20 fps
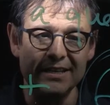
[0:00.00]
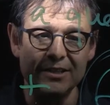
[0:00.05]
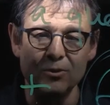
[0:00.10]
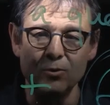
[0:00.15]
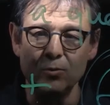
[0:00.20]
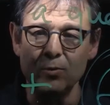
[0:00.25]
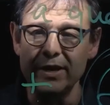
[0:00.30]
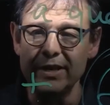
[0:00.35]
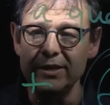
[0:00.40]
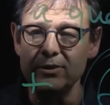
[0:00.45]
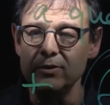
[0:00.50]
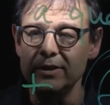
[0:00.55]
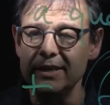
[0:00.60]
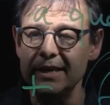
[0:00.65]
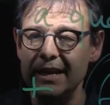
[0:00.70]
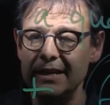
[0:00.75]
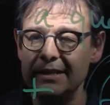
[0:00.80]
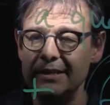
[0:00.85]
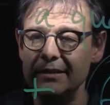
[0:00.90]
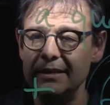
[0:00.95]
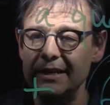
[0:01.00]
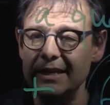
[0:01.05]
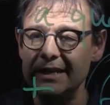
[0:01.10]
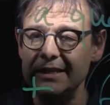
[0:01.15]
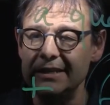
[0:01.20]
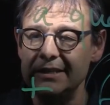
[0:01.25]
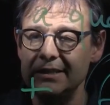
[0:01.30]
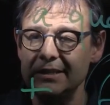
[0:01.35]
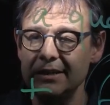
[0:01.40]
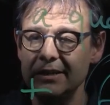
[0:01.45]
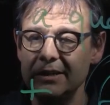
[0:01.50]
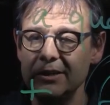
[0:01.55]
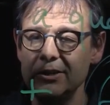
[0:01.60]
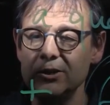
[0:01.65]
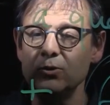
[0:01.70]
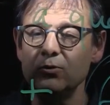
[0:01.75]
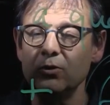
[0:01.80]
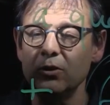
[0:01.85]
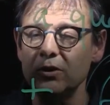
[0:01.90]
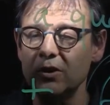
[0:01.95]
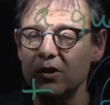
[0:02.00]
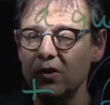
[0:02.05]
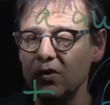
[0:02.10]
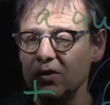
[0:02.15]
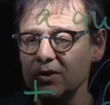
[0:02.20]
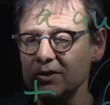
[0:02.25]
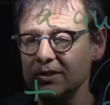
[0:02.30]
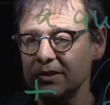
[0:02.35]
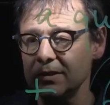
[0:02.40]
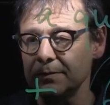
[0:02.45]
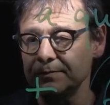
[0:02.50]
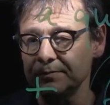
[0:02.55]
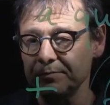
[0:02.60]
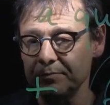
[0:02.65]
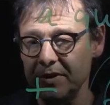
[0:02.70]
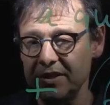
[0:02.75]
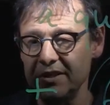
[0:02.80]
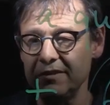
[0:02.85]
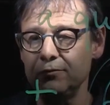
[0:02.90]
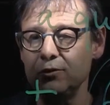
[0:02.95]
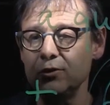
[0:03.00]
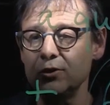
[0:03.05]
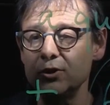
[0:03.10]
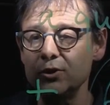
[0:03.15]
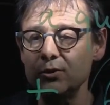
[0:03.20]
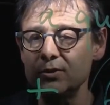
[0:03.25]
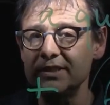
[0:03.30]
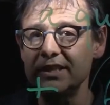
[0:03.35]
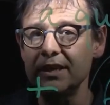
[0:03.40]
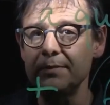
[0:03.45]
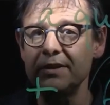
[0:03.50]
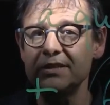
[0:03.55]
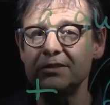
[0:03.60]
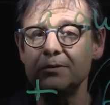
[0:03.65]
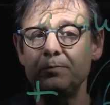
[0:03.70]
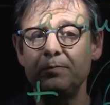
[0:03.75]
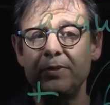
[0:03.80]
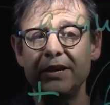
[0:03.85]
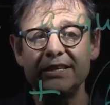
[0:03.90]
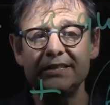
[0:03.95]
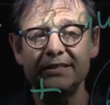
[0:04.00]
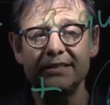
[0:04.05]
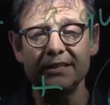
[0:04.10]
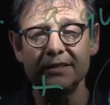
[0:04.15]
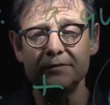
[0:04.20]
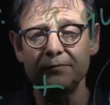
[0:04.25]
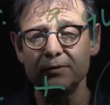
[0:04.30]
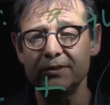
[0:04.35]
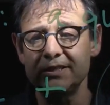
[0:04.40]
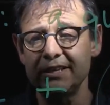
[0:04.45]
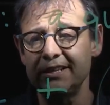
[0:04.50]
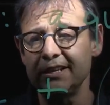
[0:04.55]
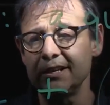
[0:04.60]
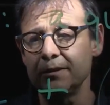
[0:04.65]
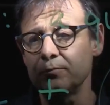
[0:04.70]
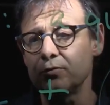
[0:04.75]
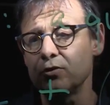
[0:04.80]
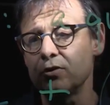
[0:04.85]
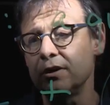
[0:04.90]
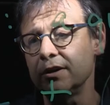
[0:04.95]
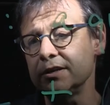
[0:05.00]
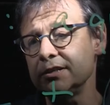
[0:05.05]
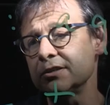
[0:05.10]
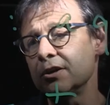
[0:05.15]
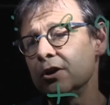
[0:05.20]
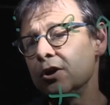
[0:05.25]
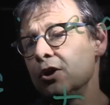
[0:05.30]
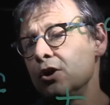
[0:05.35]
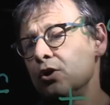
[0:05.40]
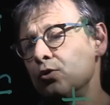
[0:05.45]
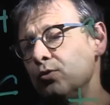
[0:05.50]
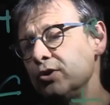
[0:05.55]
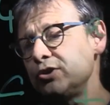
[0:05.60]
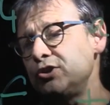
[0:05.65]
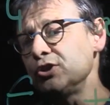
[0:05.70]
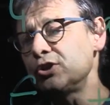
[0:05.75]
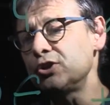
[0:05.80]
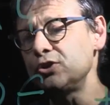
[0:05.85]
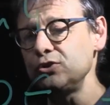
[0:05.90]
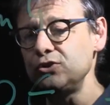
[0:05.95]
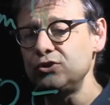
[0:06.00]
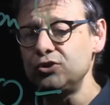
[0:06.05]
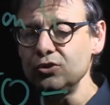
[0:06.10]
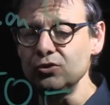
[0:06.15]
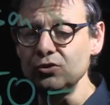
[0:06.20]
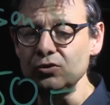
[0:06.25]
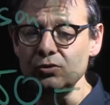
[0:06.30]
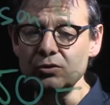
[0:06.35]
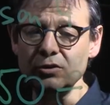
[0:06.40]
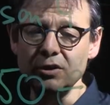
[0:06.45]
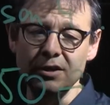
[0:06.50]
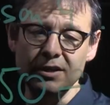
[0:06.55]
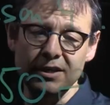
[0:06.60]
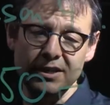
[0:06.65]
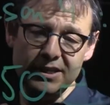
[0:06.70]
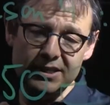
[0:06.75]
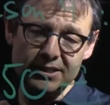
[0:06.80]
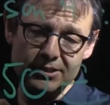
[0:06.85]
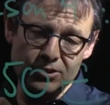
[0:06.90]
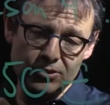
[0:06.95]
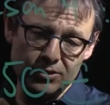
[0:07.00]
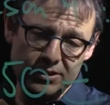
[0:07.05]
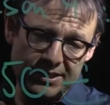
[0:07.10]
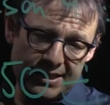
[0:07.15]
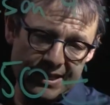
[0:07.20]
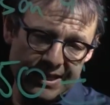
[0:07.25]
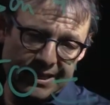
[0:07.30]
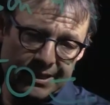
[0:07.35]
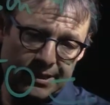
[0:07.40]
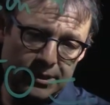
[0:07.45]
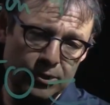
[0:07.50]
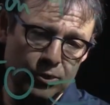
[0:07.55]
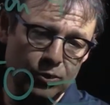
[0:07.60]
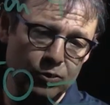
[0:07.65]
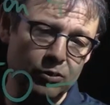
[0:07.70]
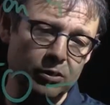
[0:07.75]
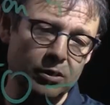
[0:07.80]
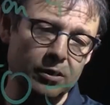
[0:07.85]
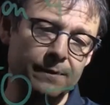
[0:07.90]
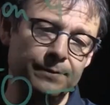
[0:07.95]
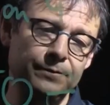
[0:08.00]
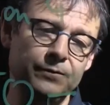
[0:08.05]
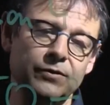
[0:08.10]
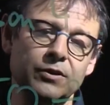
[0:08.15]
in the way you calculate your cost, but if you use them as a basis for setting price, what you could do is to take your